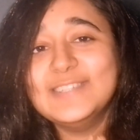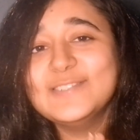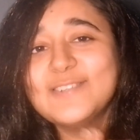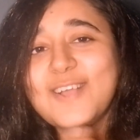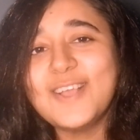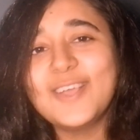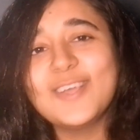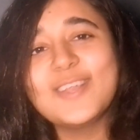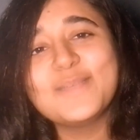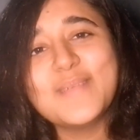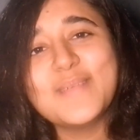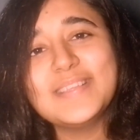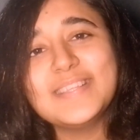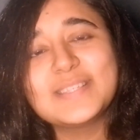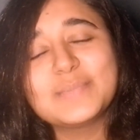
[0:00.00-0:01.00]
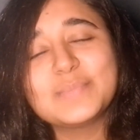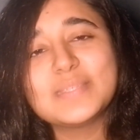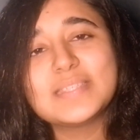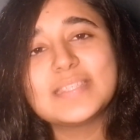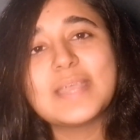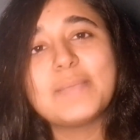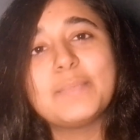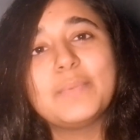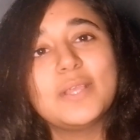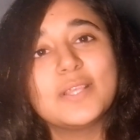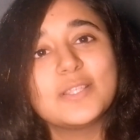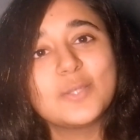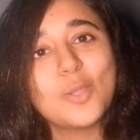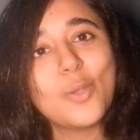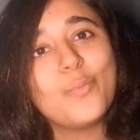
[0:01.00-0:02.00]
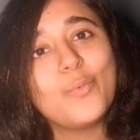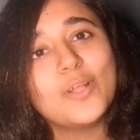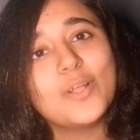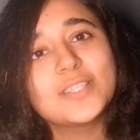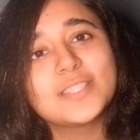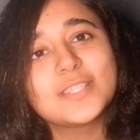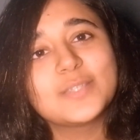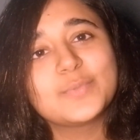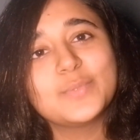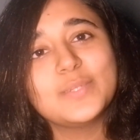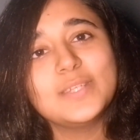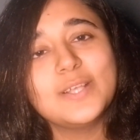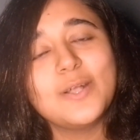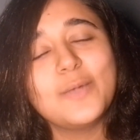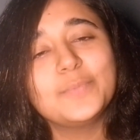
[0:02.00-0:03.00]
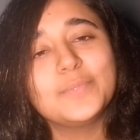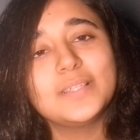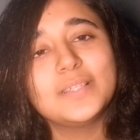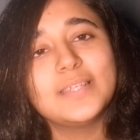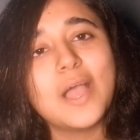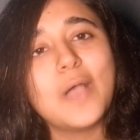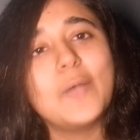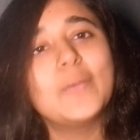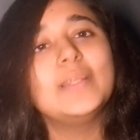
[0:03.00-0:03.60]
you're not gonna make this mistake because you've watched this video up till now